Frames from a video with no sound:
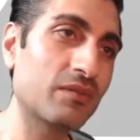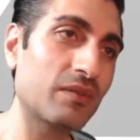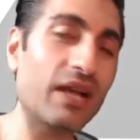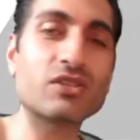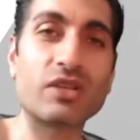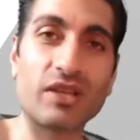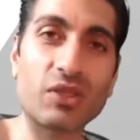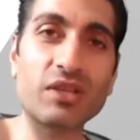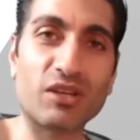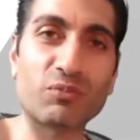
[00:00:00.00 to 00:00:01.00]
actually, I
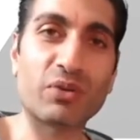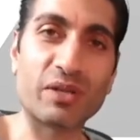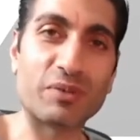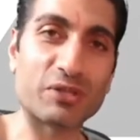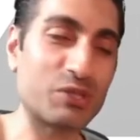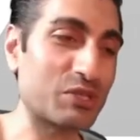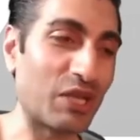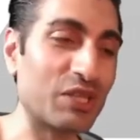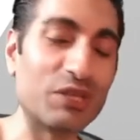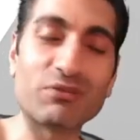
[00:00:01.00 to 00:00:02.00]
think I've pretty much just
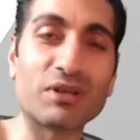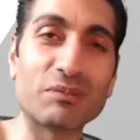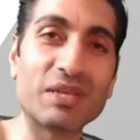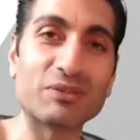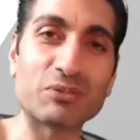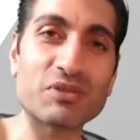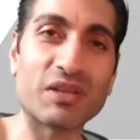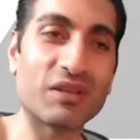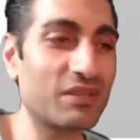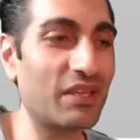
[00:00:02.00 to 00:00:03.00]
done the fundamentals
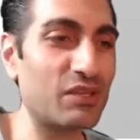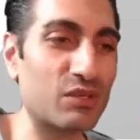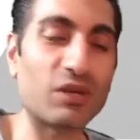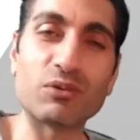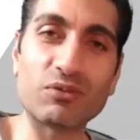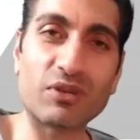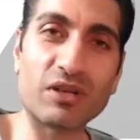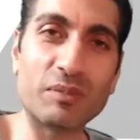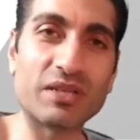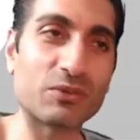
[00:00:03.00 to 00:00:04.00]
there. There you go,
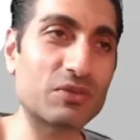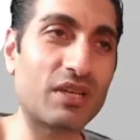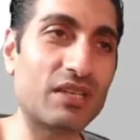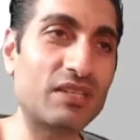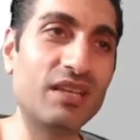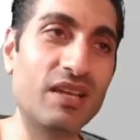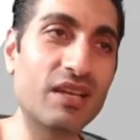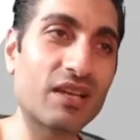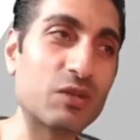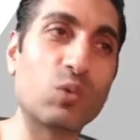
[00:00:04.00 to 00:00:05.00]
fundamentals done.
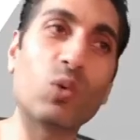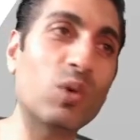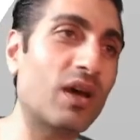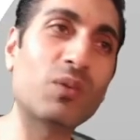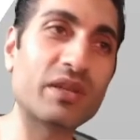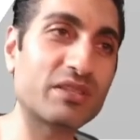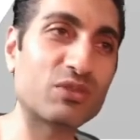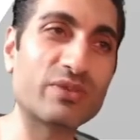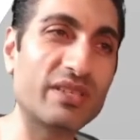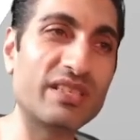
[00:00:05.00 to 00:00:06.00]
Because all I wanted to
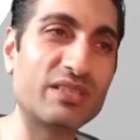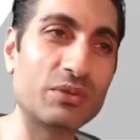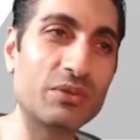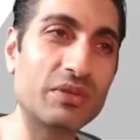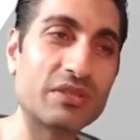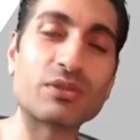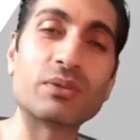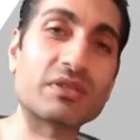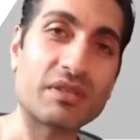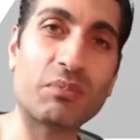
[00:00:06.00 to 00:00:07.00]
really do is do
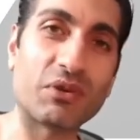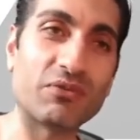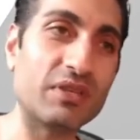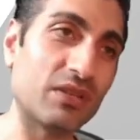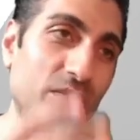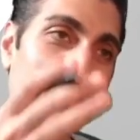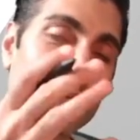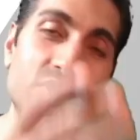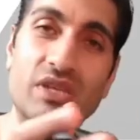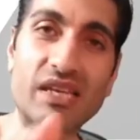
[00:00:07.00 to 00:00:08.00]
a separate video
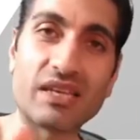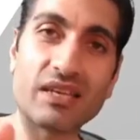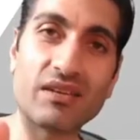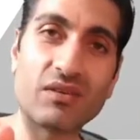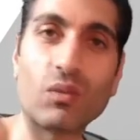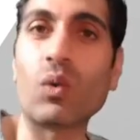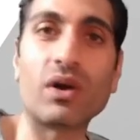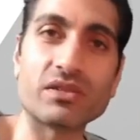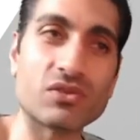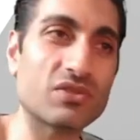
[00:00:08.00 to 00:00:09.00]
just saying what
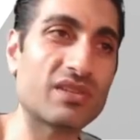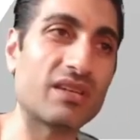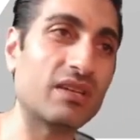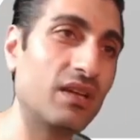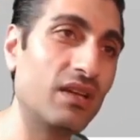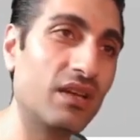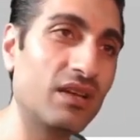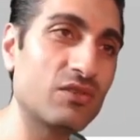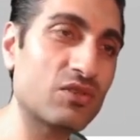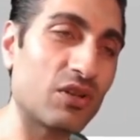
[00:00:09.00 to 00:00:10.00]
I just said.
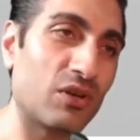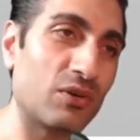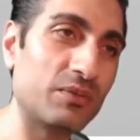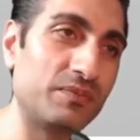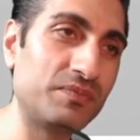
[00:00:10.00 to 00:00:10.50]
So